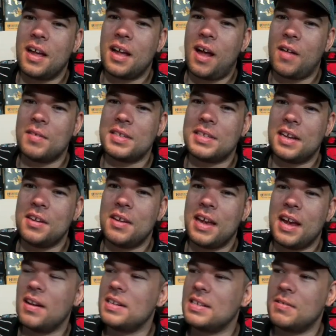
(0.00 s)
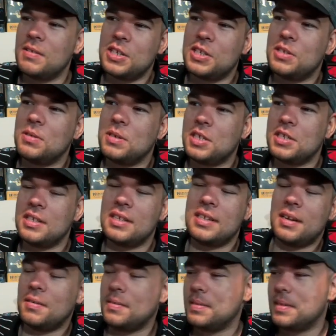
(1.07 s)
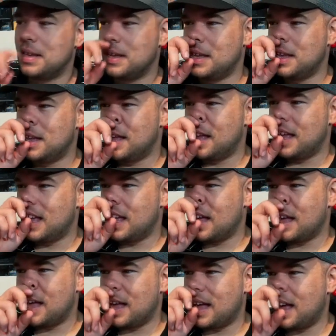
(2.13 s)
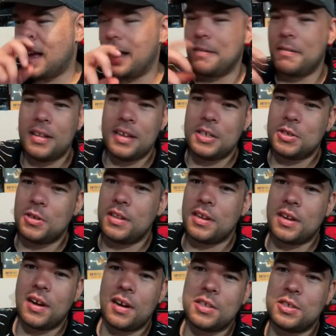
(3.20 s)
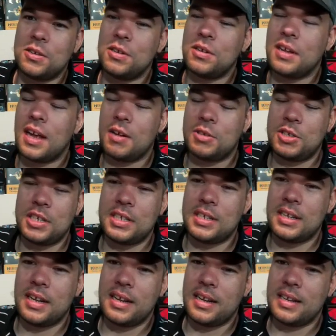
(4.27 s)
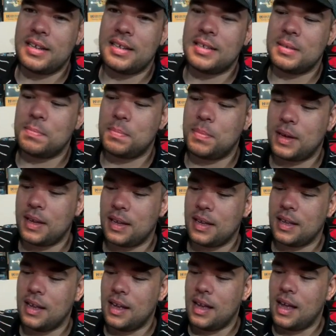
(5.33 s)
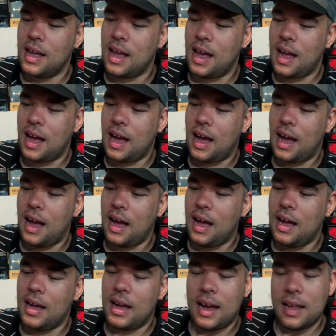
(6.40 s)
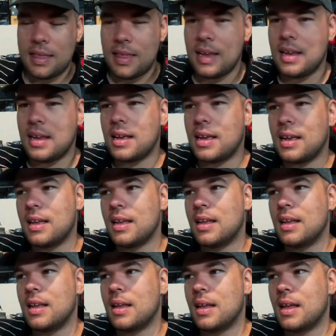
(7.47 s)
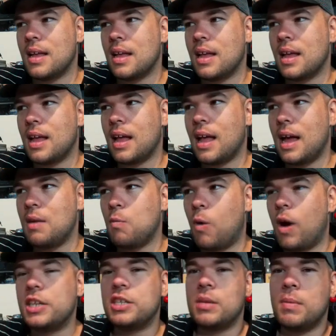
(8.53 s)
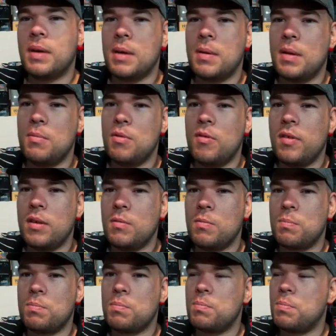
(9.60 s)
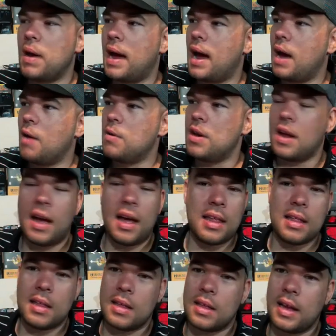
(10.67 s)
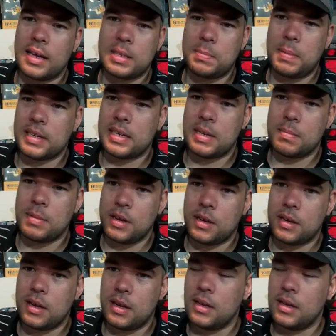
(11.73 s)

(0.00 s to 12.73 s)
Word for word: all of a sudden you hear and someone just switches it out. I really enjoyed the cartoon, how cheesy it is, but uh, I think I'd watch the Mega Man movie, but I would not expect it to be good.